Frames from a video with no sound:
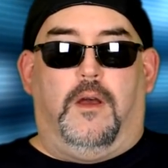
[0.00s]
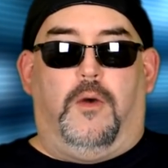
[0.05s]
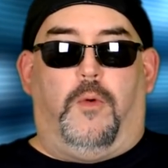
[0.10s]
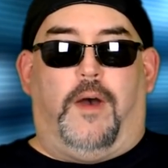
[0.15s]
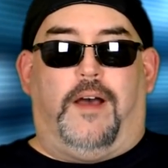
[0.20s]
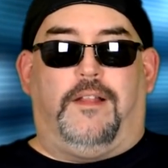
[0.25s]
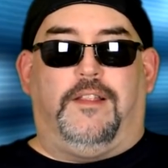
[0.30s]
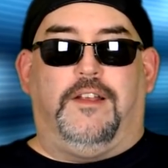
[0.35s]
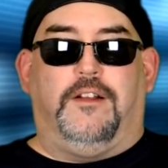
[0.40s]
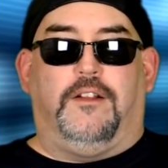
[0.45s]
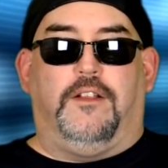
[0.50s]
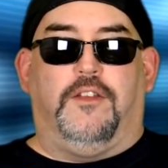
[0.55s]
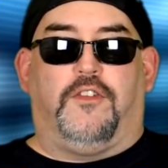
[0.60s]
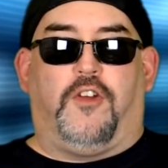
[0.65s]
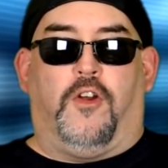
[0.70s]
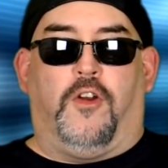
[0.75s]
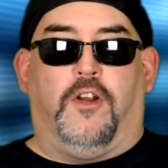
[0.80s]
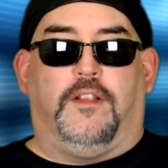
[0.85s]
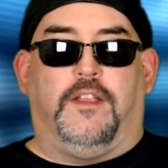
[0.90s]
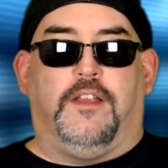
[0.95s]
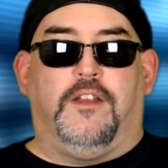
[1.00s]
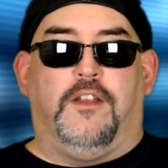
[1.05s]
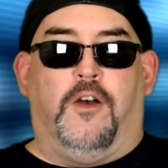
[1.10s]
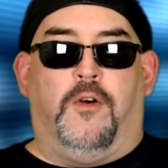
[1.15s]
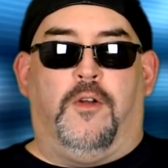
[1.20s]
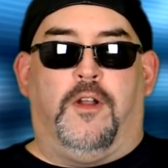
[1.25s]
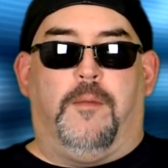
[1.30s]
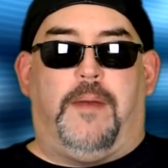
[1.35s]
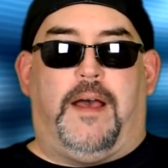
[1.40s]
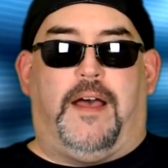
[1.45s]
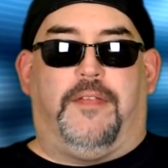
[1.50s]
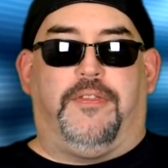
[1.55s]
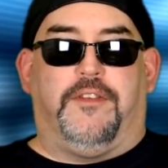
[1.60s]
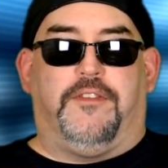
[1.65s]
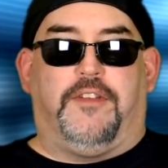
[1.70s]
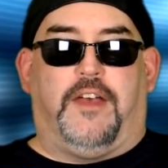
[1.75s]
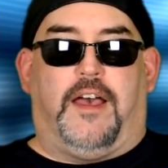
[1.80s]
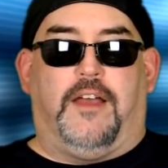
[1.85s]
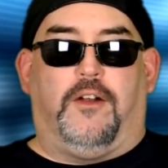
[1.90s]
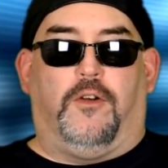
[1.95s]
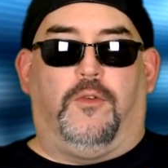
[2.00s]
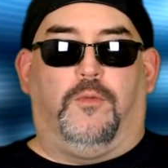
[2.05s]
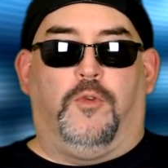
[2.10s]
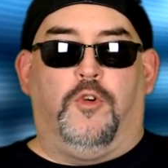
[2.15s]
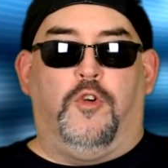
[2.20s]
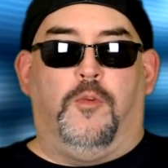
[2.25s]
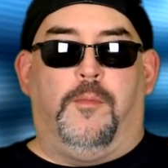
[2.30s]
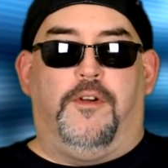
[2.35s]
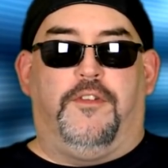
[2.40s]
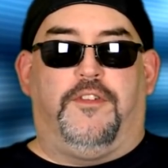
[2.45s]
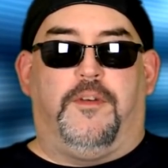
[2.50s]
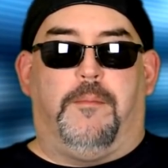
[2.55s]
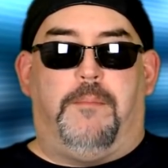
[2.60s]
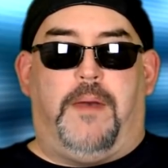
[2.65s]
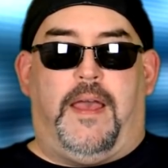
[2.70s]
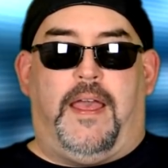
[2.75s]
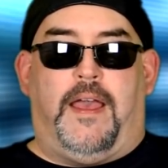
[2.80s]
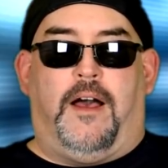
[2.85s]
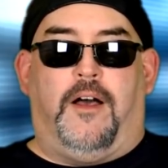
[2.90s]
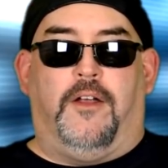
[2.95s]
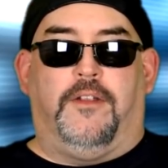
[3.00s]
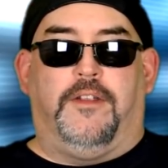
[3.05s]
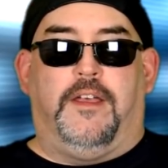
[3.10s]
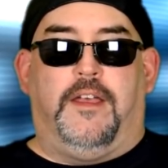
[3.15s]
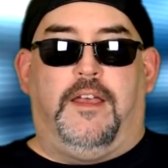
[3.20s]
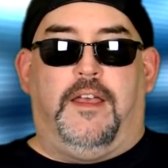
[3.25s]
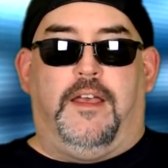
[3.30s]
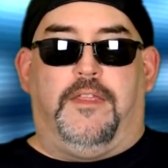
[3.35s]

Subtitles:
While little is currently known about the title, rumors abound